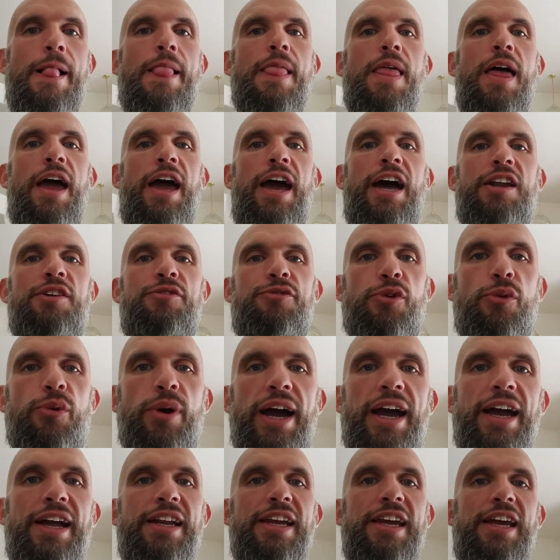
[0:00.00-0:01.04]
Had a
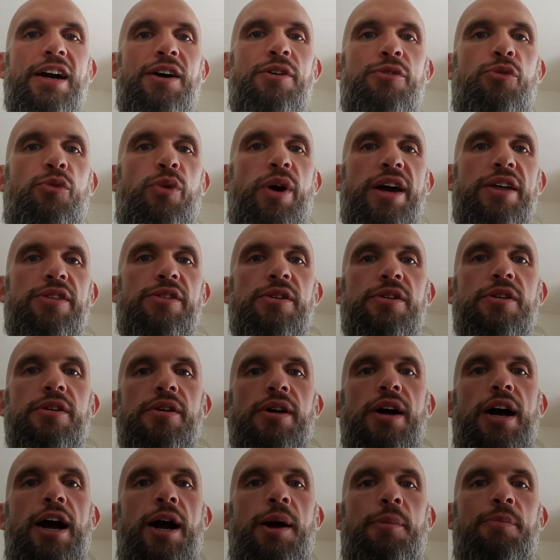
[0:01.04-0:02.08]
variety of weather
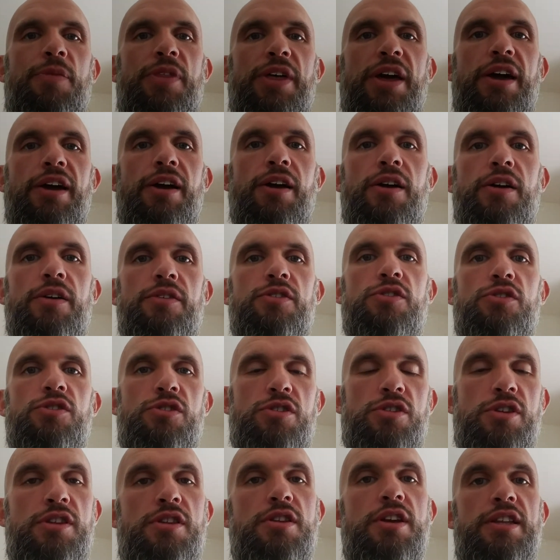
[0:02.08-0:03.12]
um, there
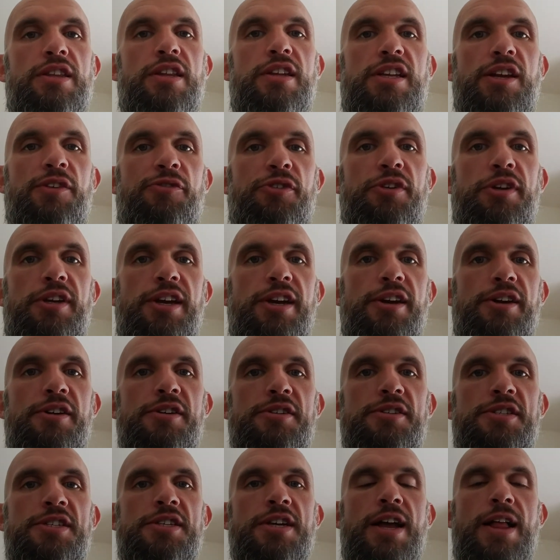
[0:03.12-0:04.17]
in the different
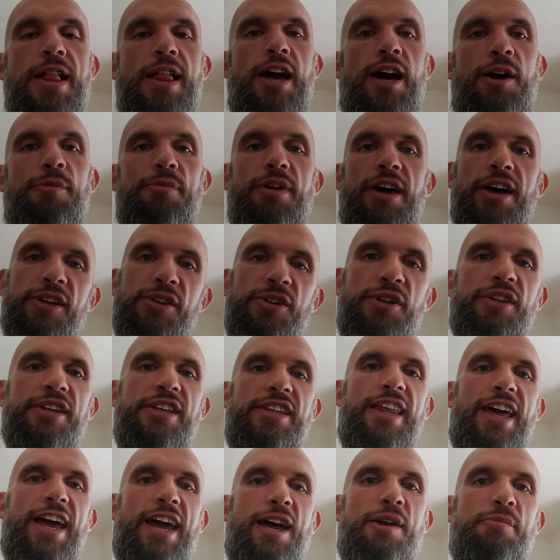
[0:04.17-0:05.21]
years. Um, not only
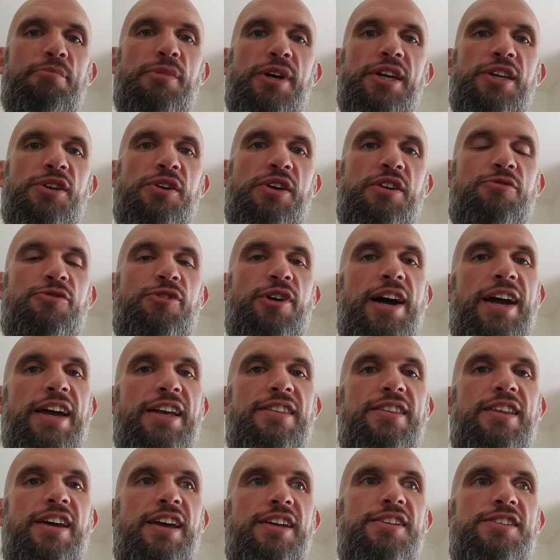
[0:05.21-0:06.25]
that, but you can find
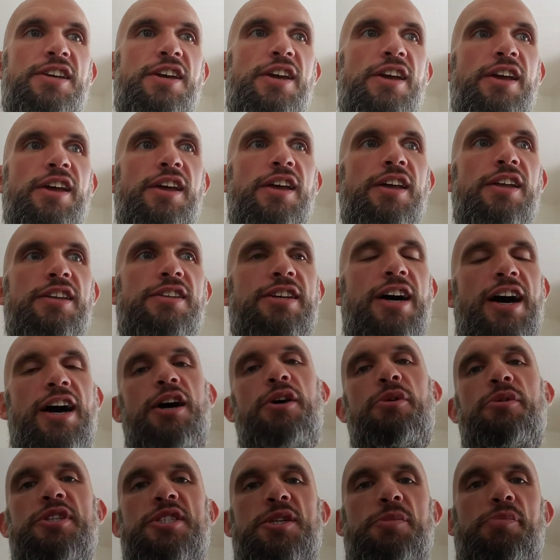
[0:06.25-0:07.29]
that
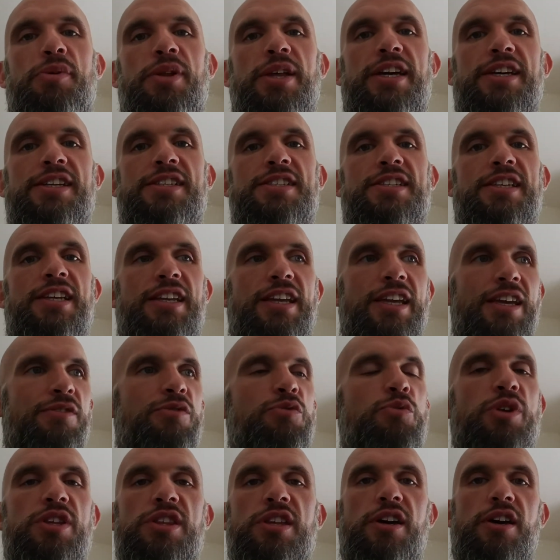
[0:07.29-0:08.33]
Tahoe is a place that even
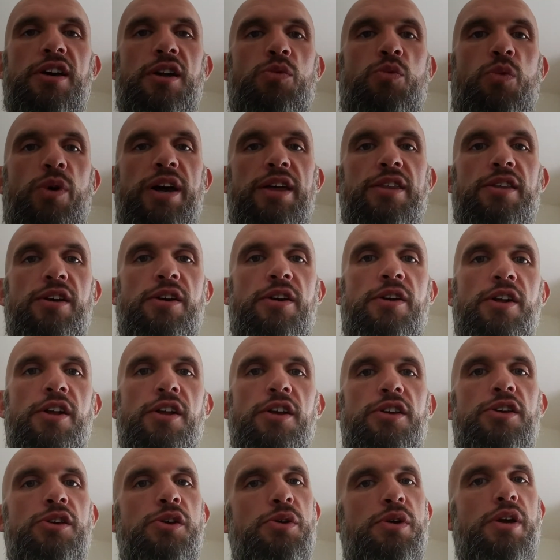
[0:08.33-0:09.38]
with the good weather,
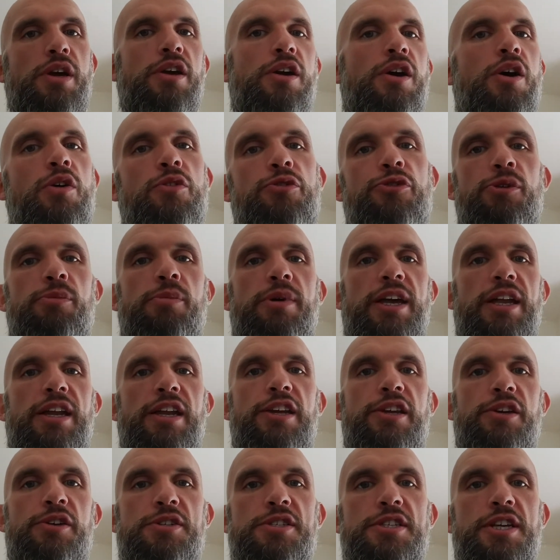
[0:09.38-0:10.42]
you can go from getting
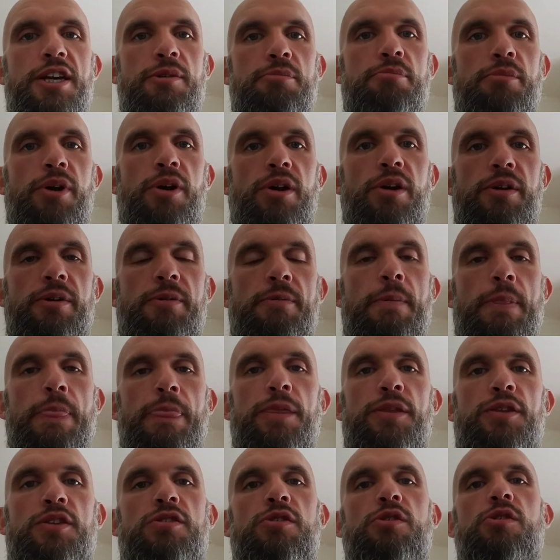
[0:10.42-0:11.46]
your sunburn
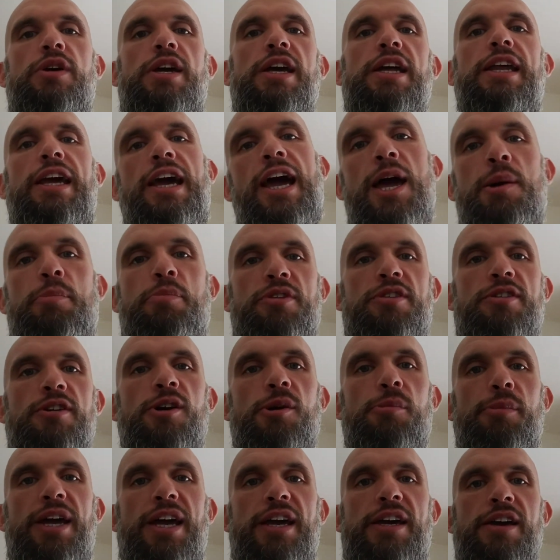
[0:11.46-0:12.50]
to getting
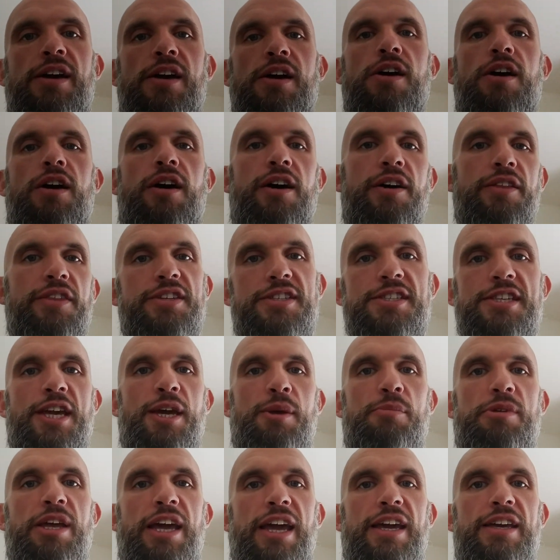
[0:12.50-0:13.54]
hypothermic on the same
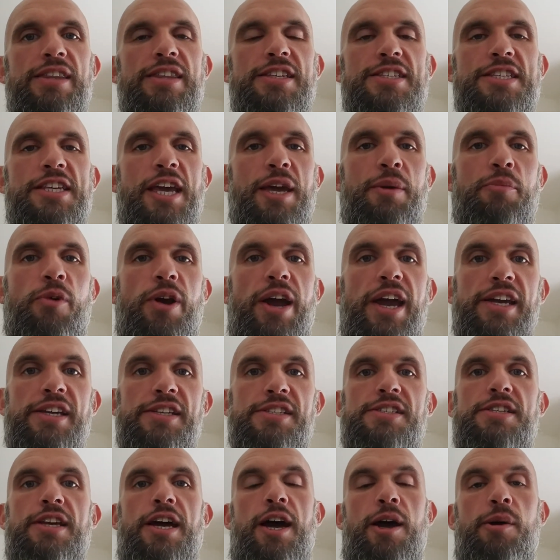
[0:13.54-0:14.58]
day in the same
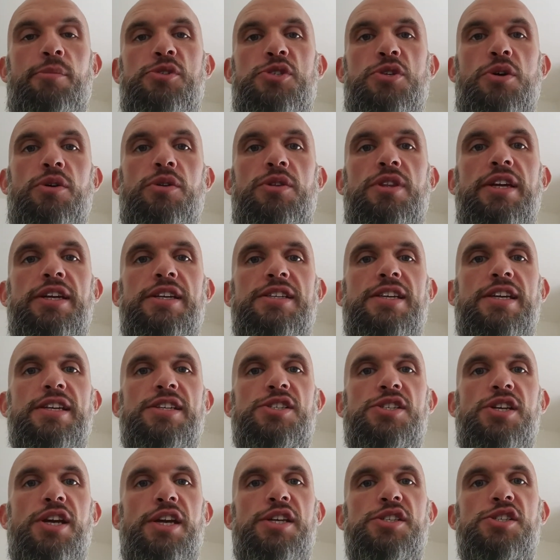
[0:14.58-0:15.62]
race. Um, so things can
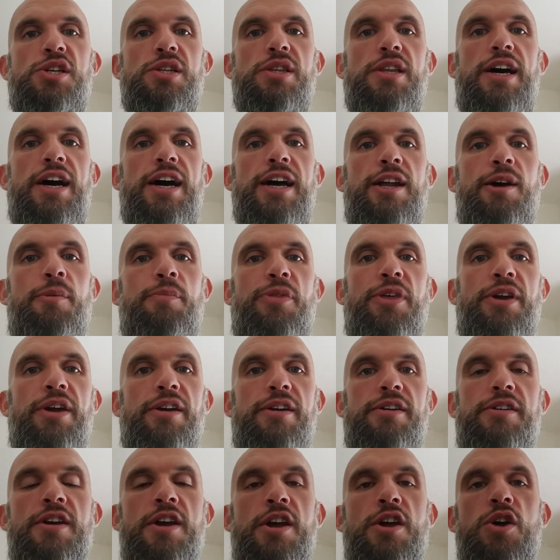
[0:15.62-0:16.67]
change a lot up
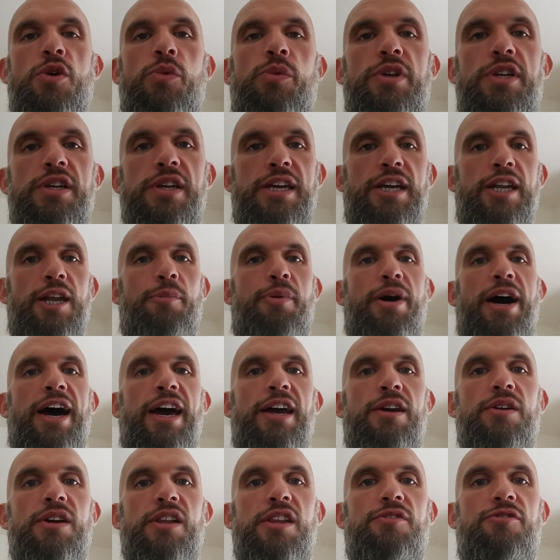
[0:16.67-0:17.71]
there. When you get up
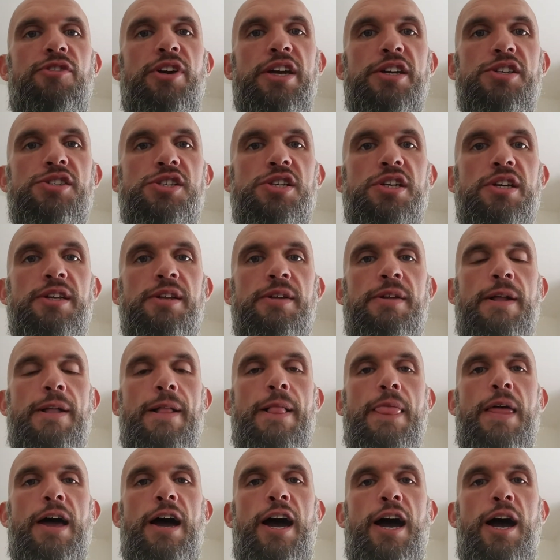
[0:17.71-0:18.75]
higher elevation,
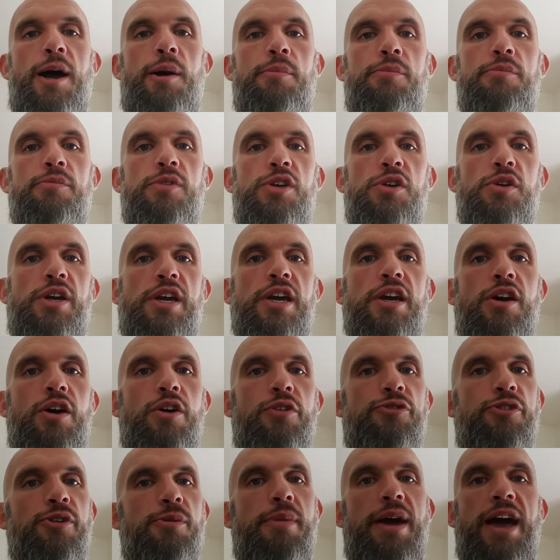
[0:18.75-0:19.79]
um, you can go
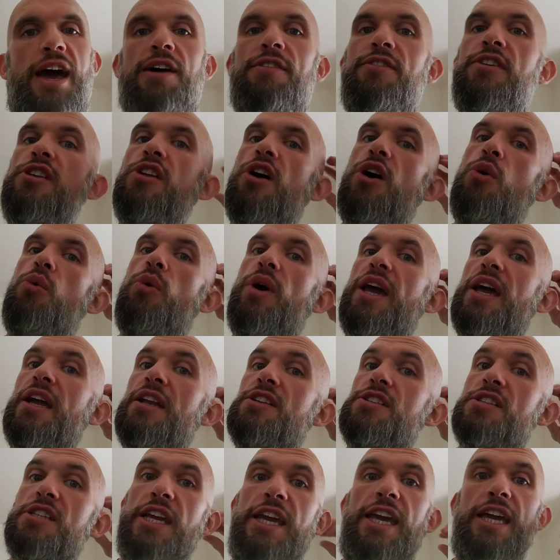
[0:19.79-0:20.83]
from having no
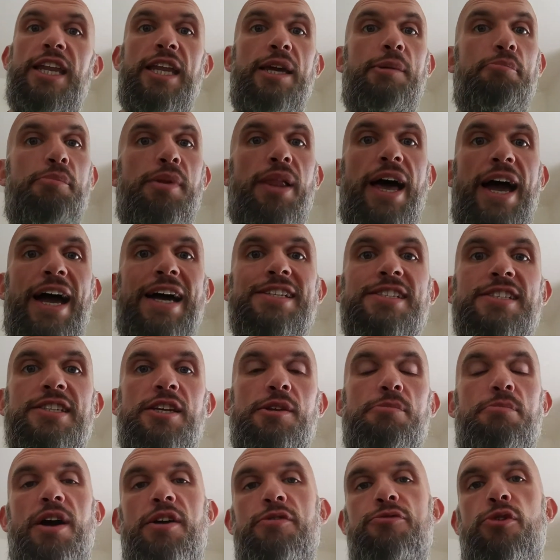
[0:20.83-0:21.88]
winds to getting
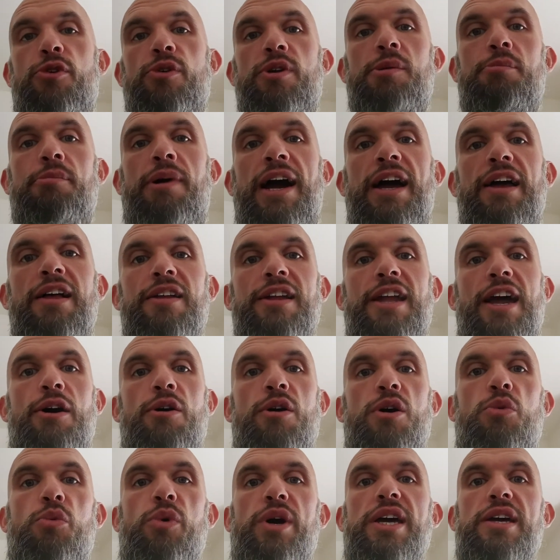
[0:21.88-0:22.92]
blasted by 40 mile an
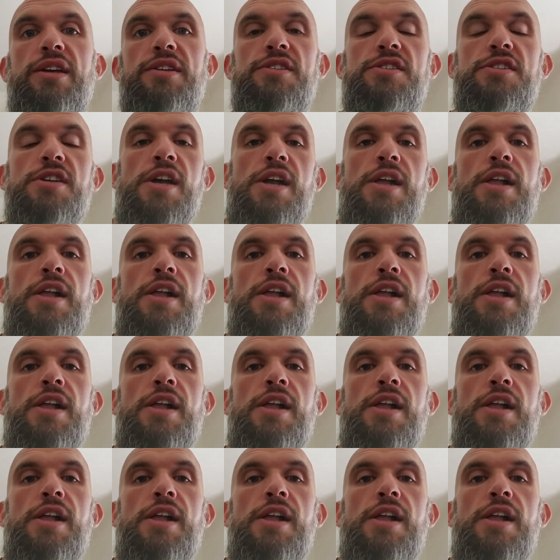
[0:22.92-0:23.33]
hour winds.